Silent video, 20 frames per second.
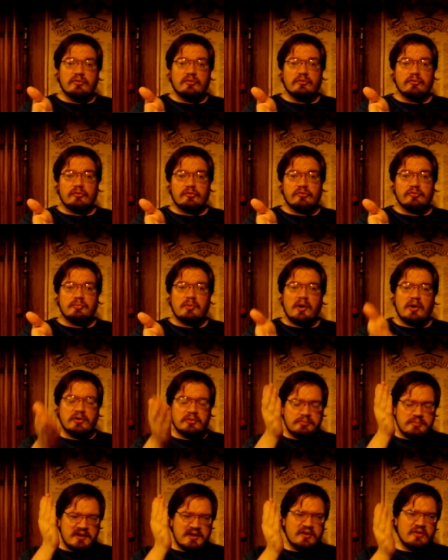respond,
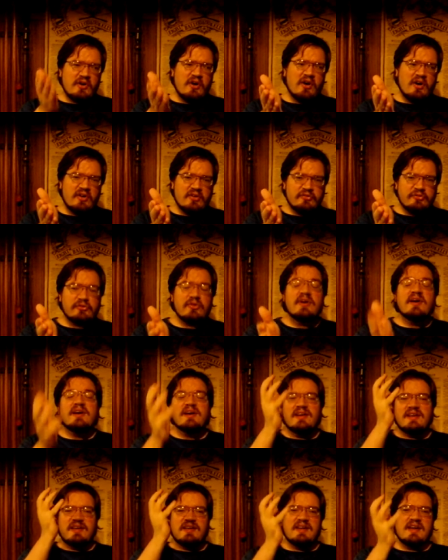because
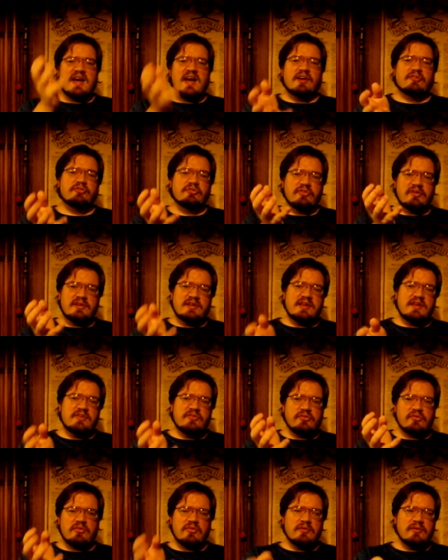he actually needs,
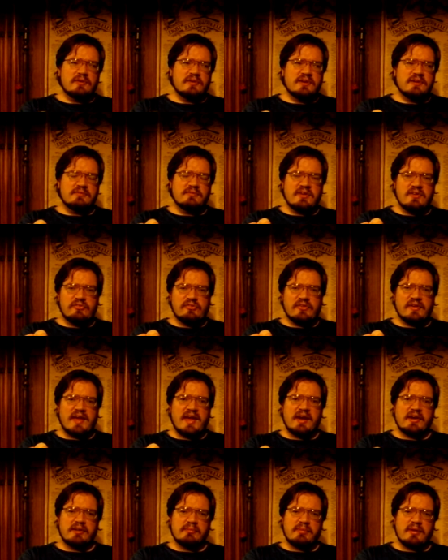needs the
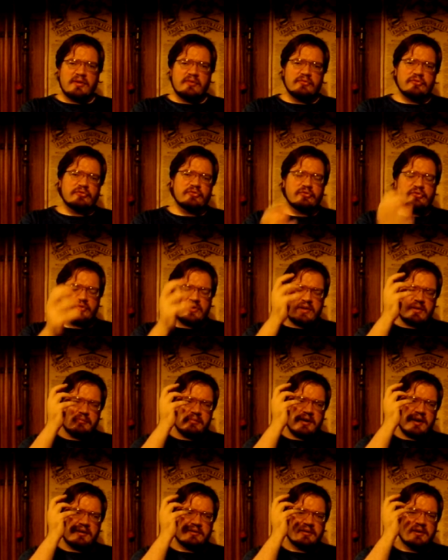counterbalance to see
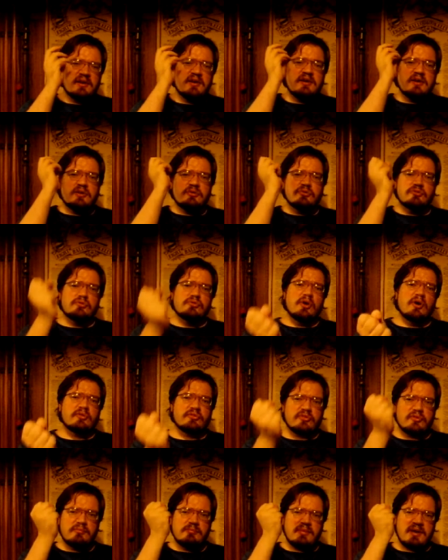about not
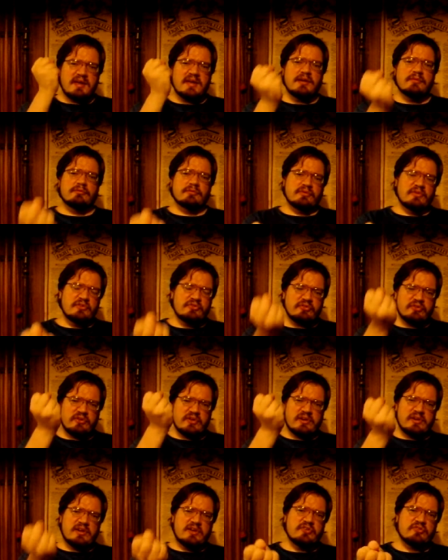making religion
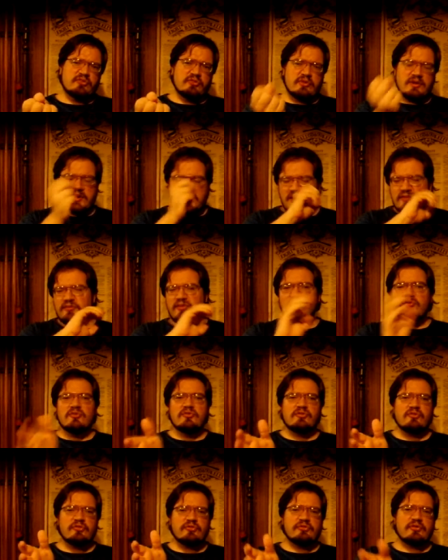an issue. And even if you
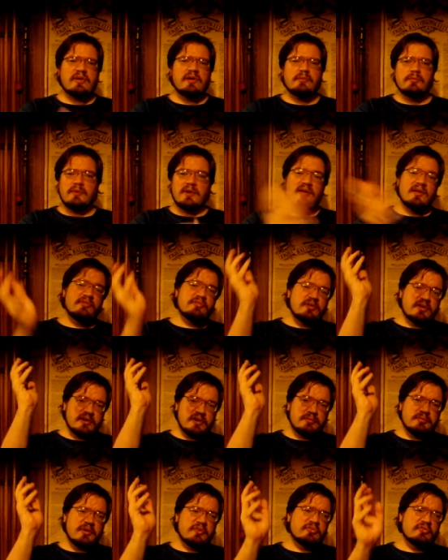just say, well, I've done a
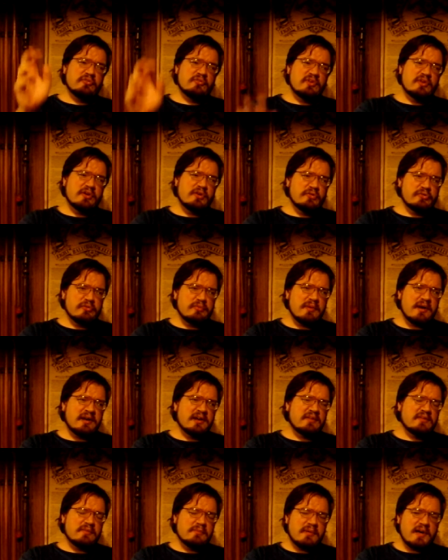bunch of videos about it
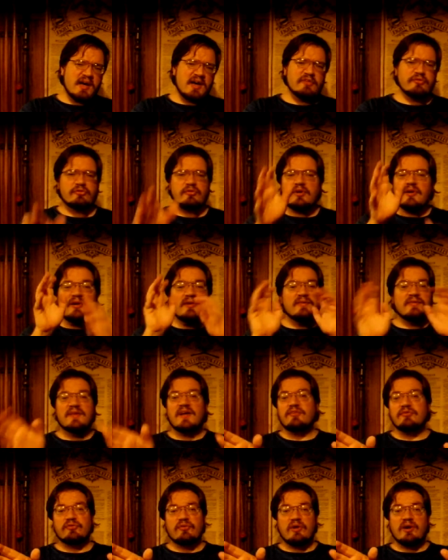in the past,
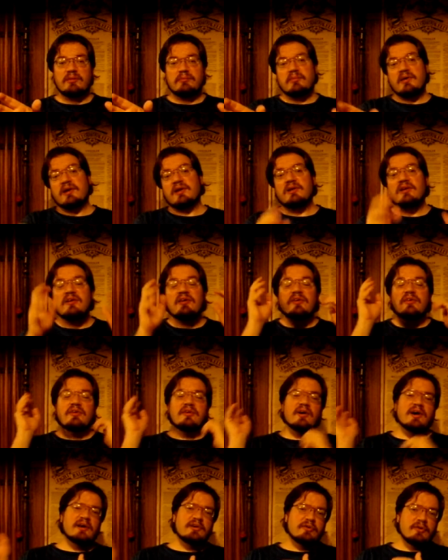that's fine, mate.
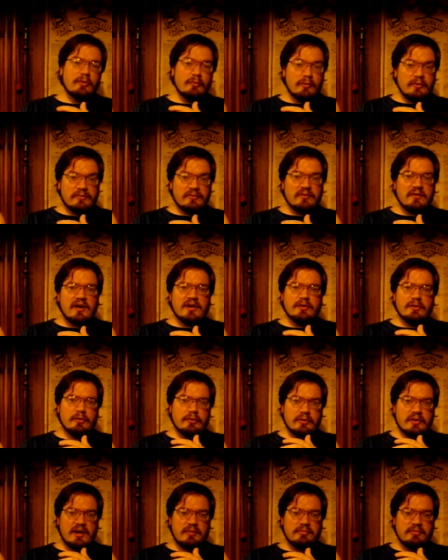I know, what, I know
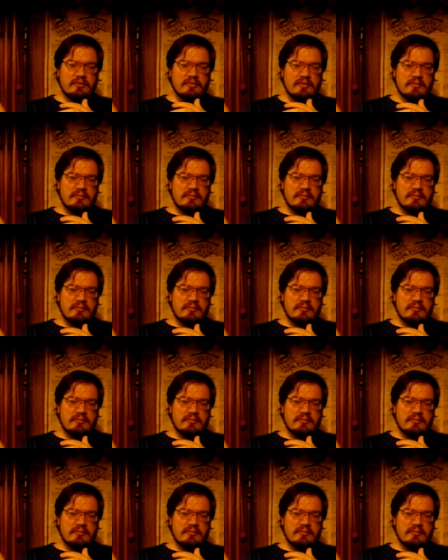a couple of them